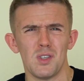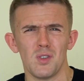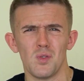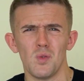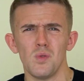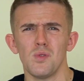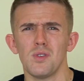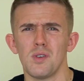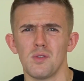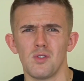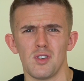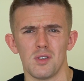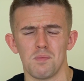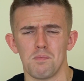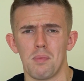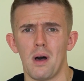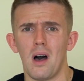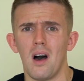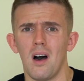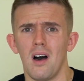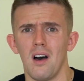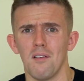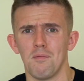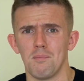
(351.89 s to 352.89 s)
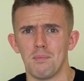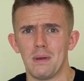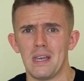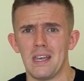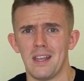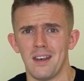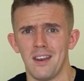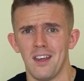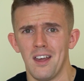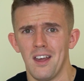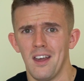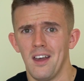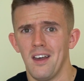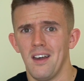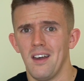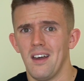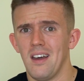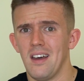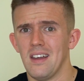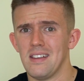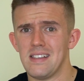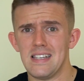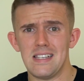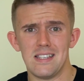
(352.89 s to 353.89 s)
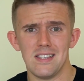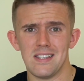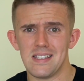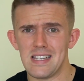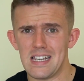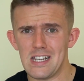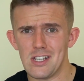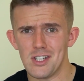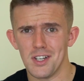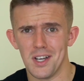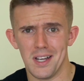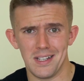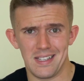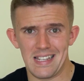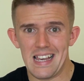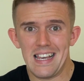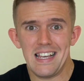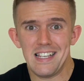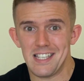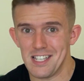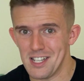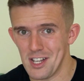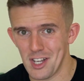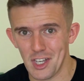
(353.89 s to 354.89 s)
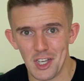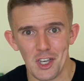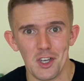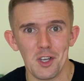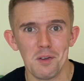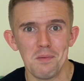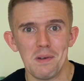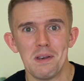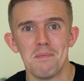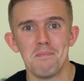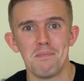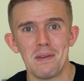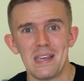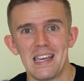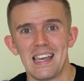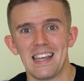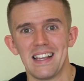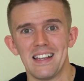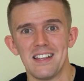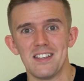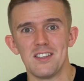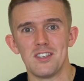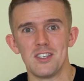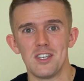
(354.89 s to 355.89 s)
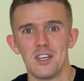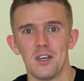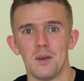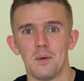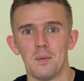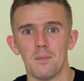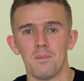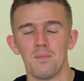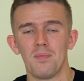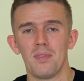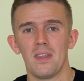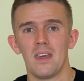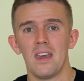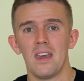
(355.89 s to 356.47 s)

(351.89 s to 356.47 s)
It's also just part of being a decent teacher, a decent human being too.